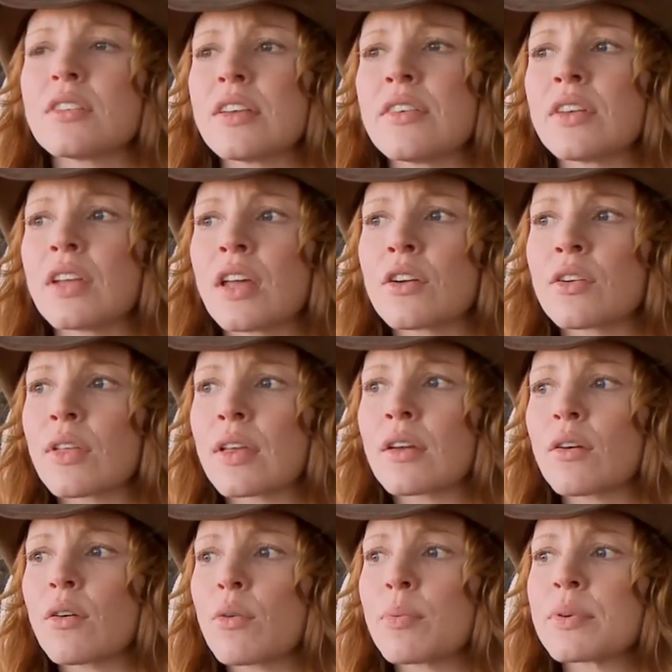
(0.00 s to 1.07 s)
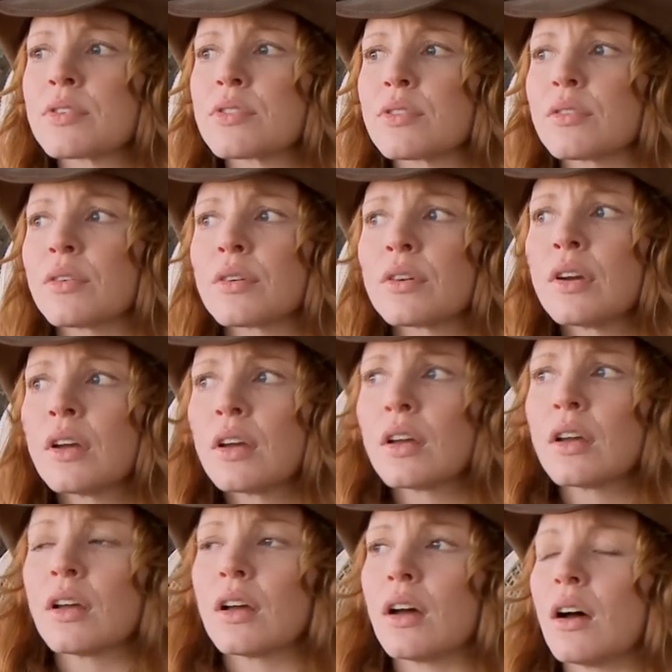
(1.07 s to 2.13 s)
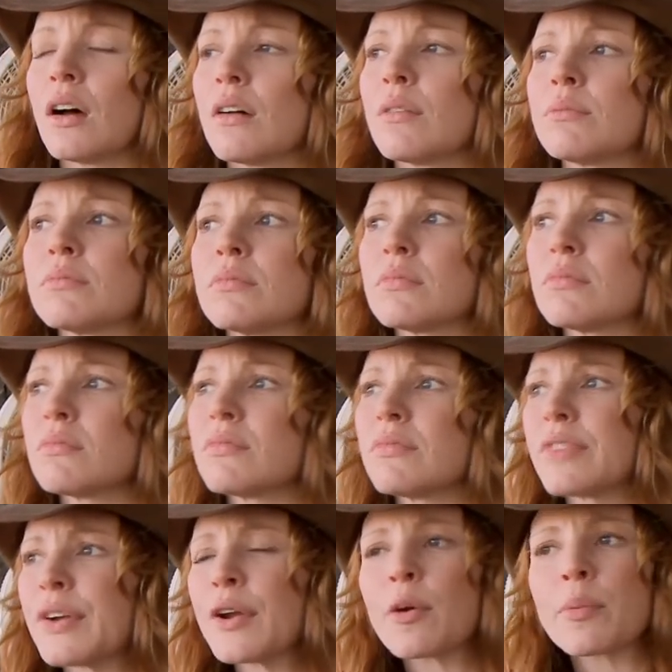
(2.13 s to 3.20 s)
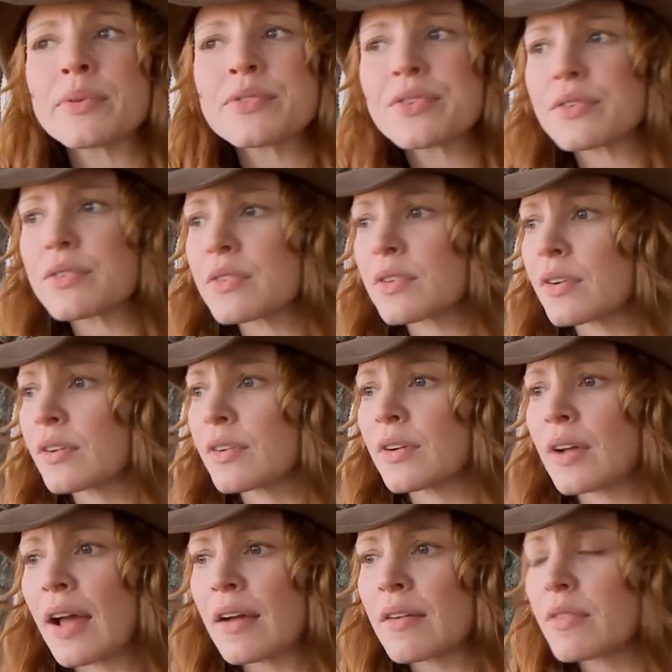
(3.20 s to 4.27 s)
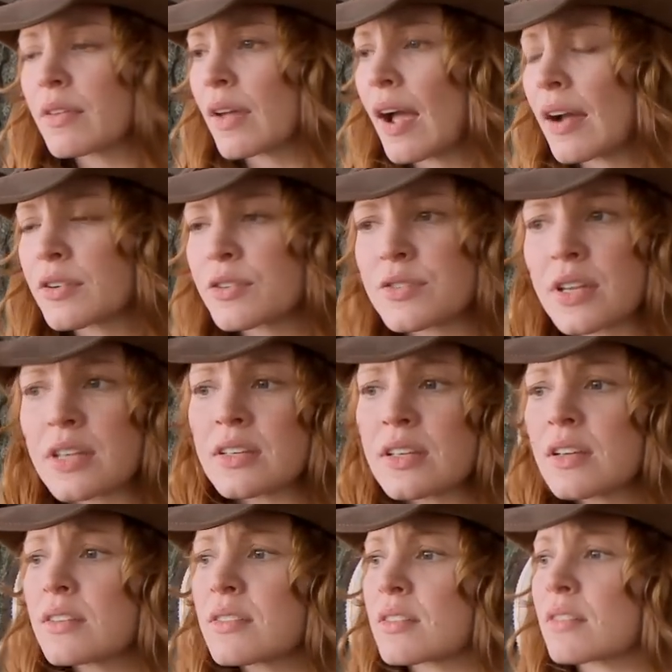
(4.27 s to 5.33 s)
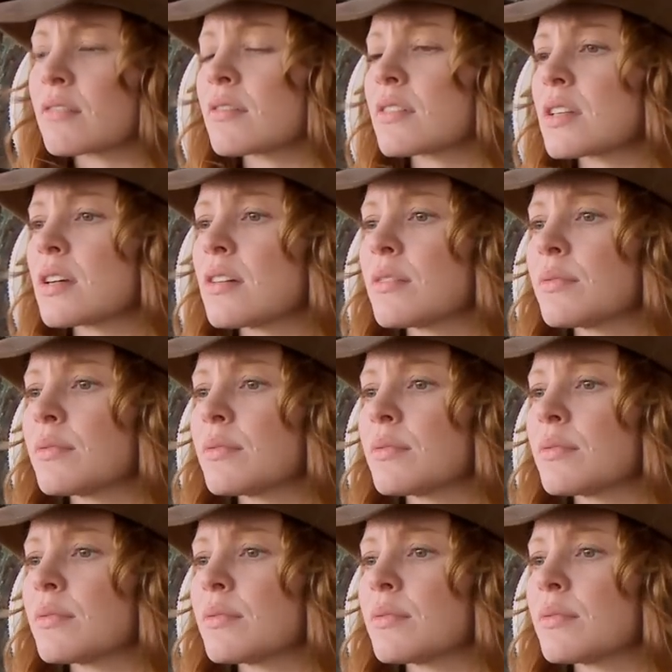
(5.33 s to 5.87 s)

David and Ken are like open to, very open to the actors' ideas, and